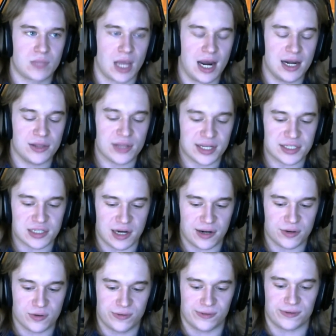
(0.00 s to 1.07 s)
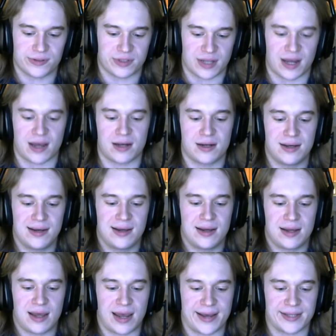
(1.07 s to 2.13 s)
And I think it's kind of cool that
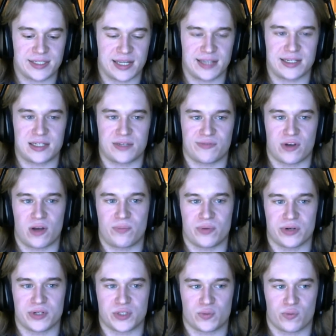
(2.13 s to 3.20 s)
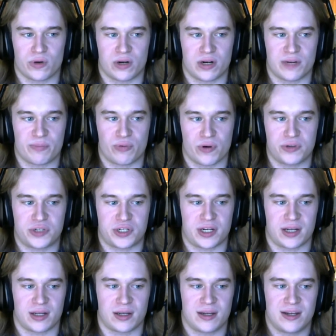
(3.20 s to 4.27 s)
as indie developers were
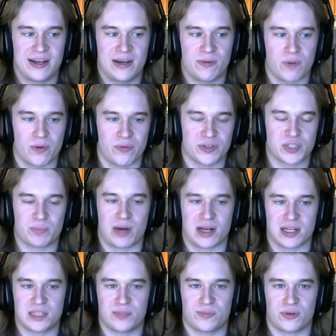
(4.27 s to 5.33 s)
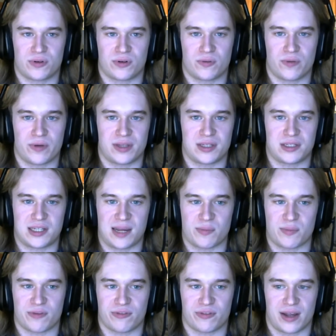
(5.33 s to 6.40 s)
approaching what was possible with a
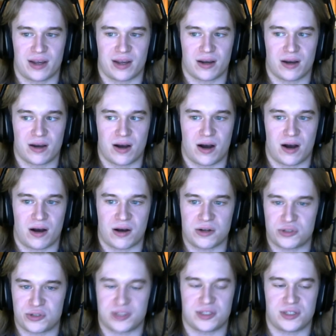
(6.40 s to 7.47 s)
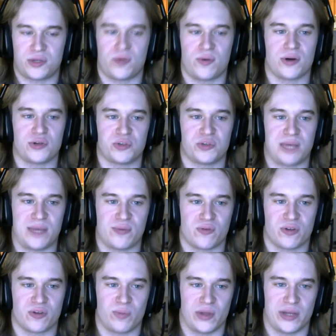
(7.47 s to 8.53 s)
team of like 100 to 200
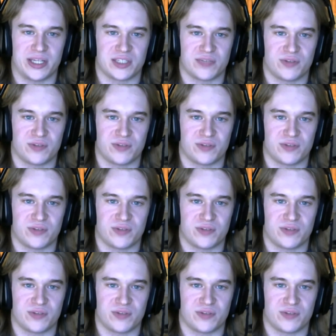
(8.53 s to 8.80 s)
people with millions